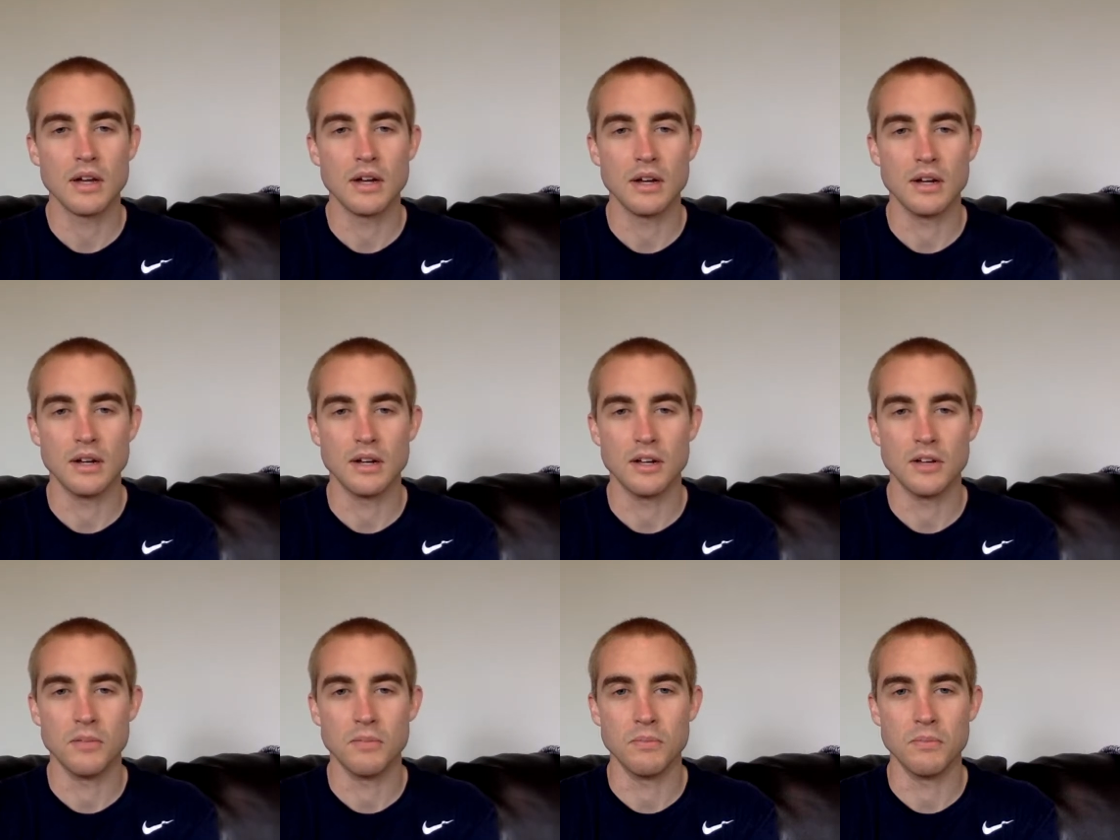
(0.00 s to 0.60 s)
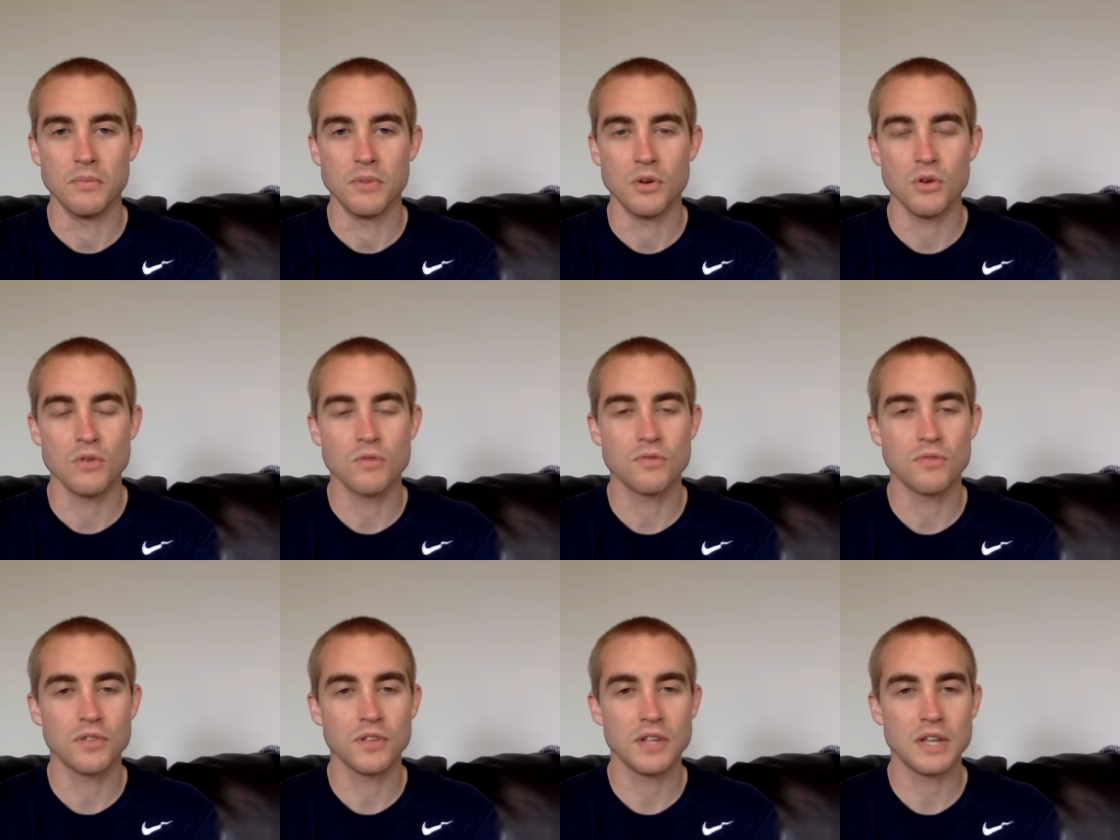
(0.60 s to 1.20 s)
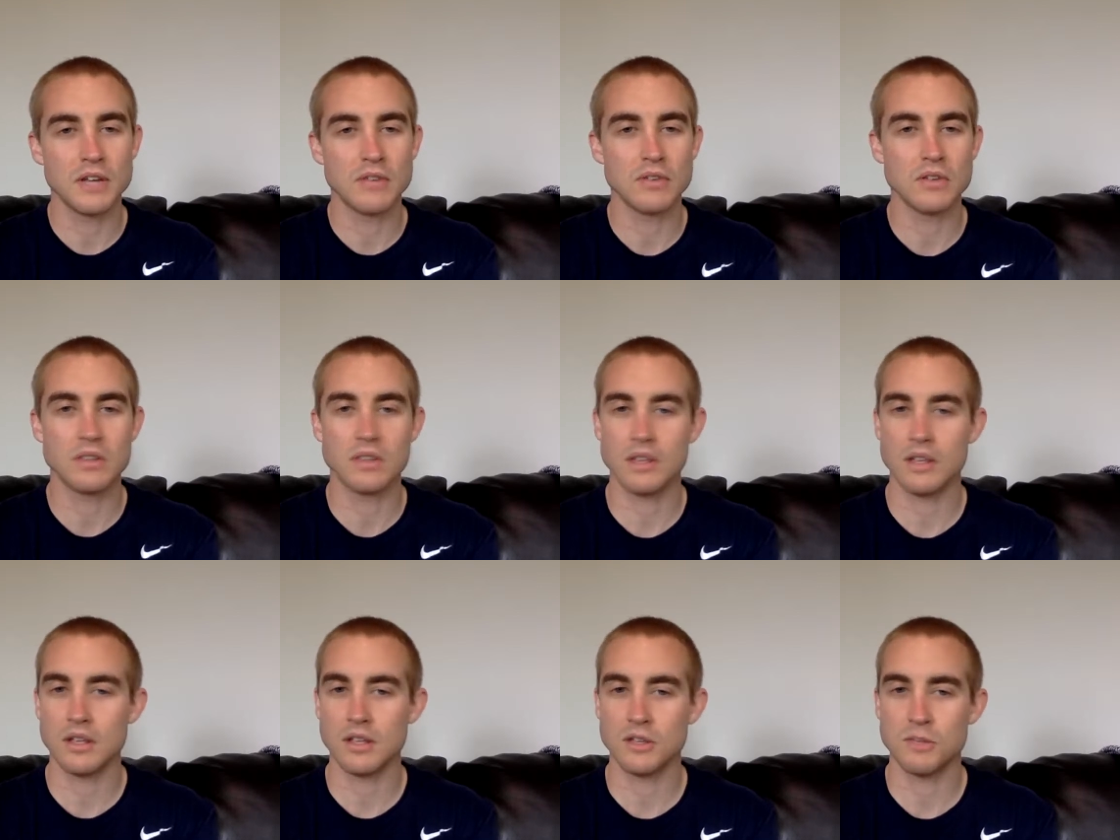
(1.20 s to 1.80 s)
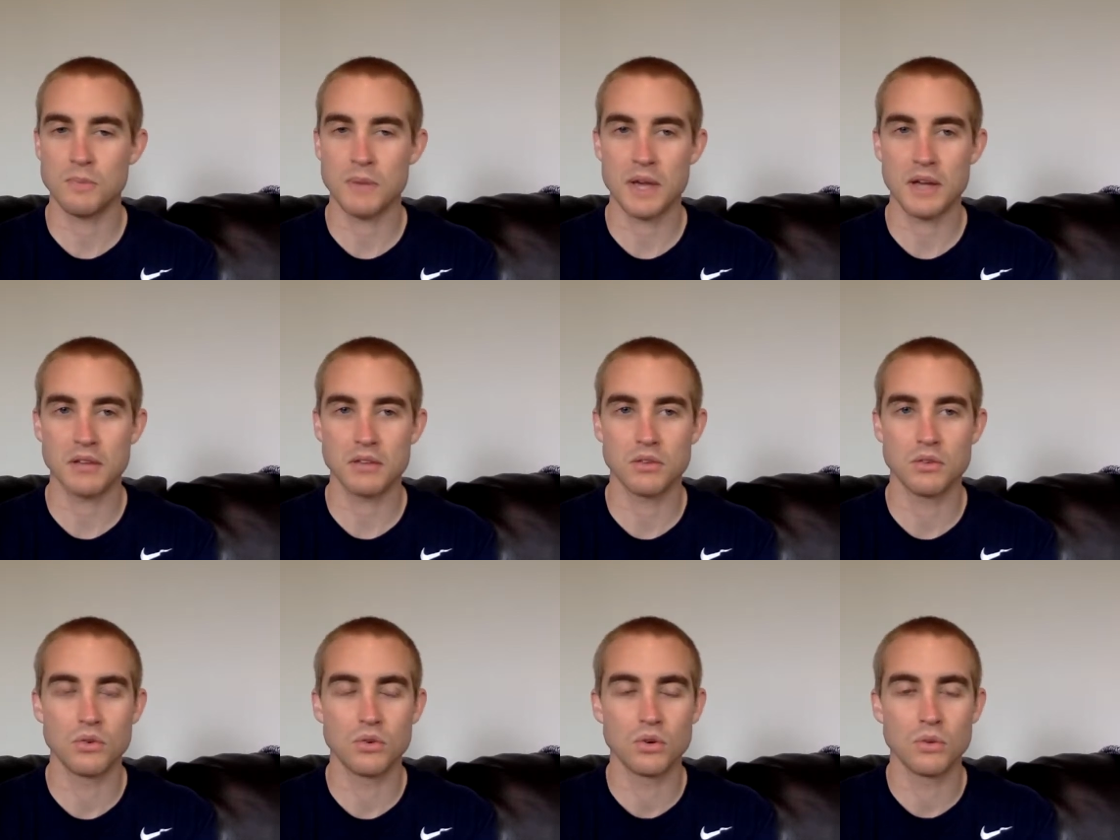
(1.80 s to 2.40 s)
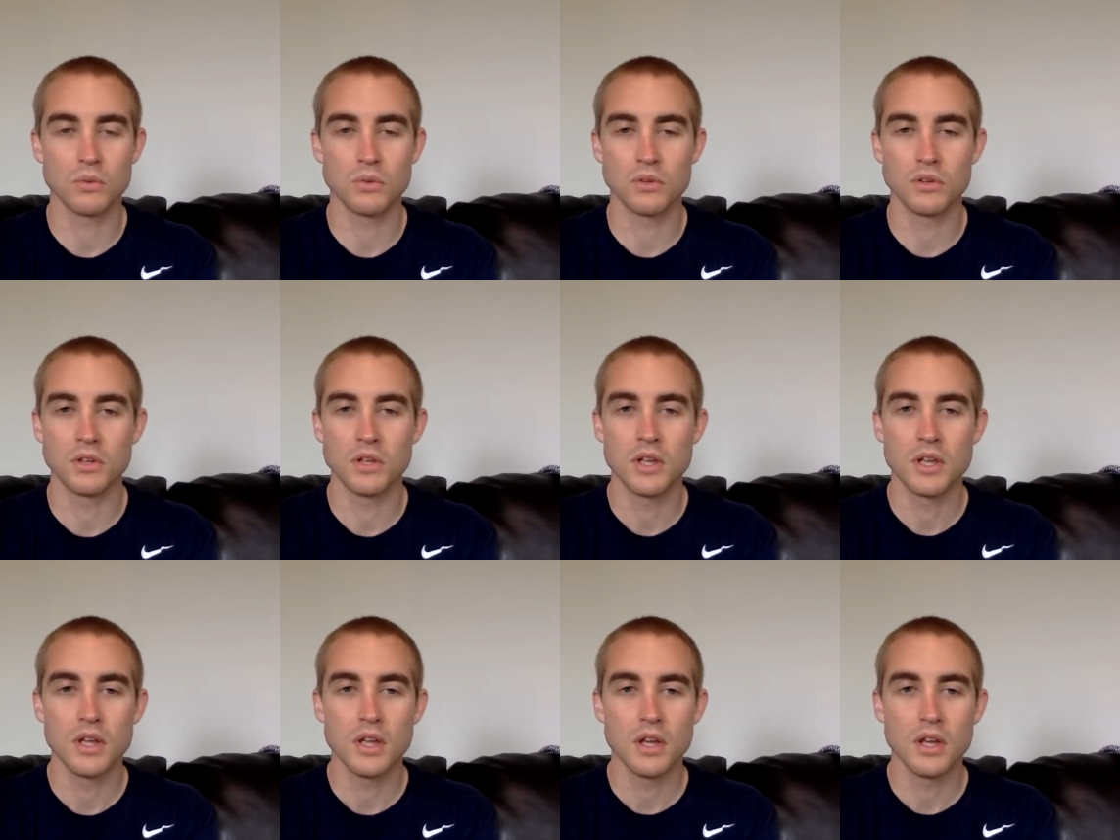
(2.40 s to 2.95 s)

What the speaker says: Hopefully everything gets back to normal